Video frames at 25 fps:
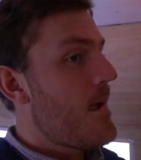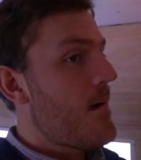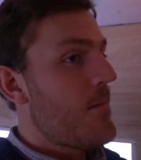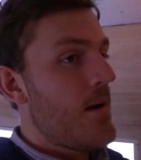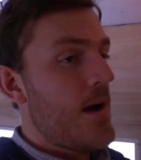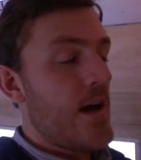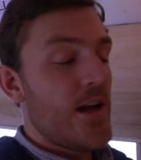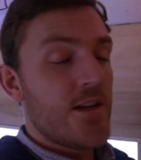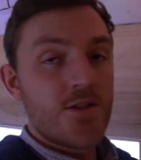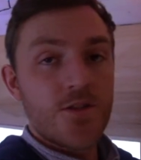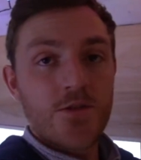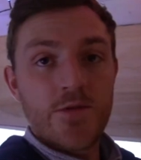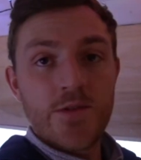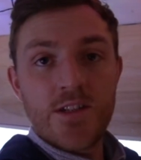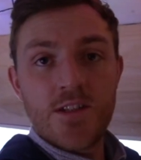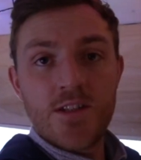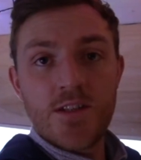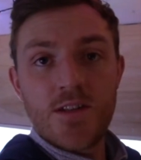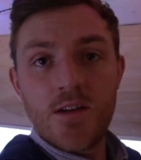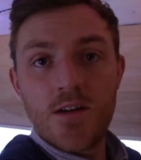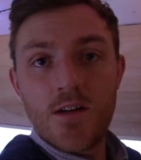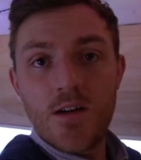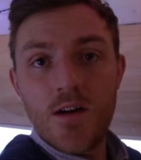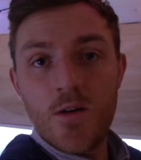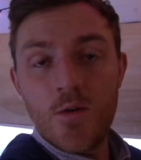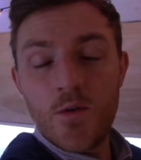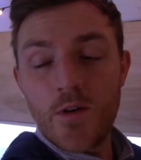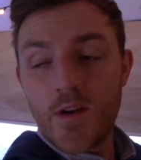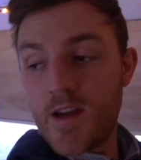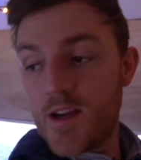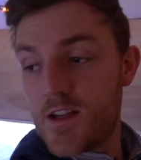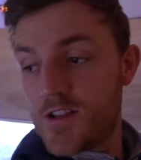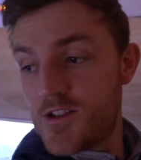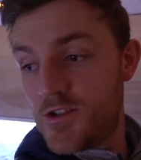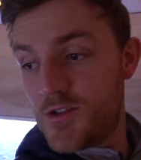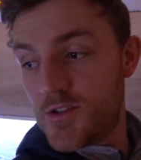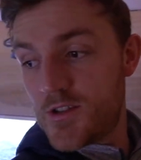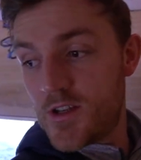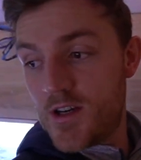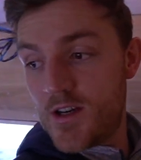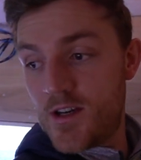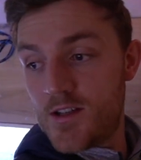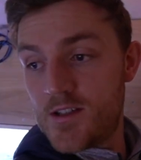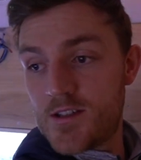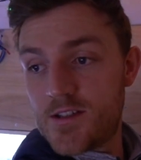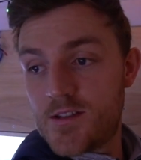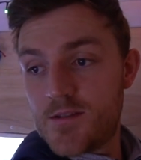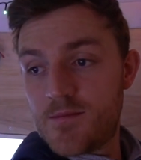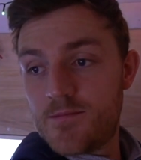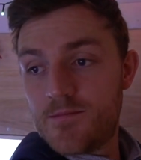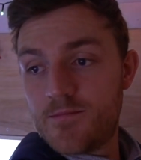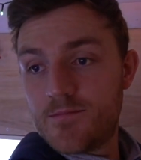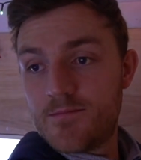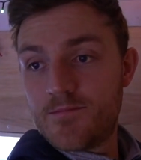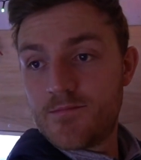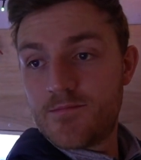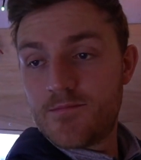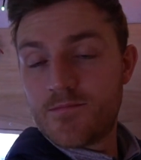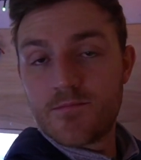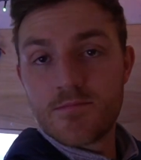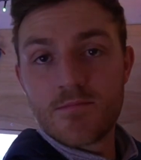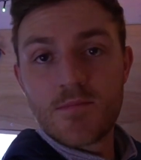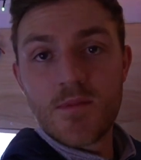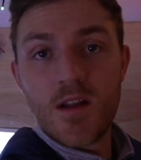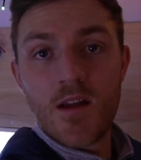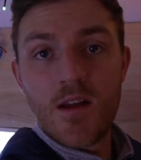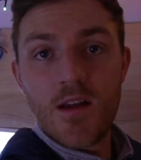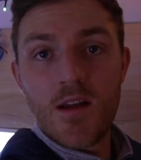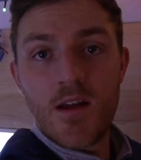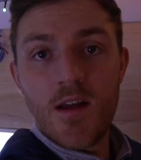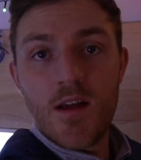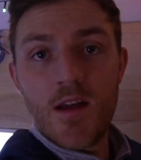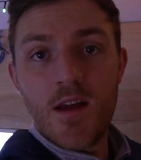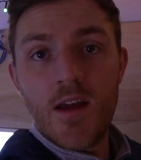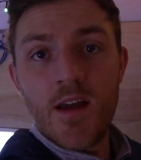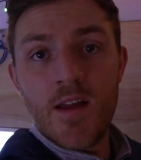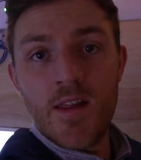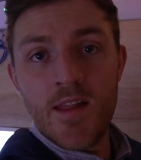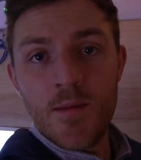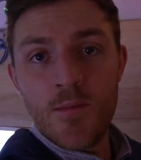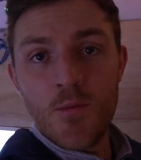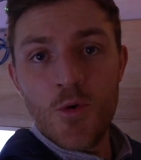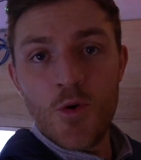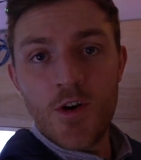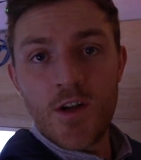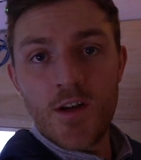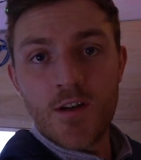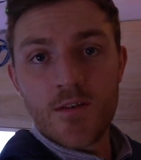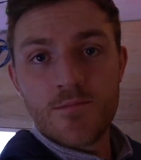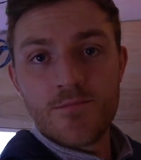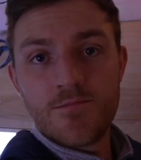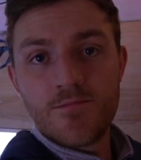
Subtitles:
But as always, I will catch you guys in the morning.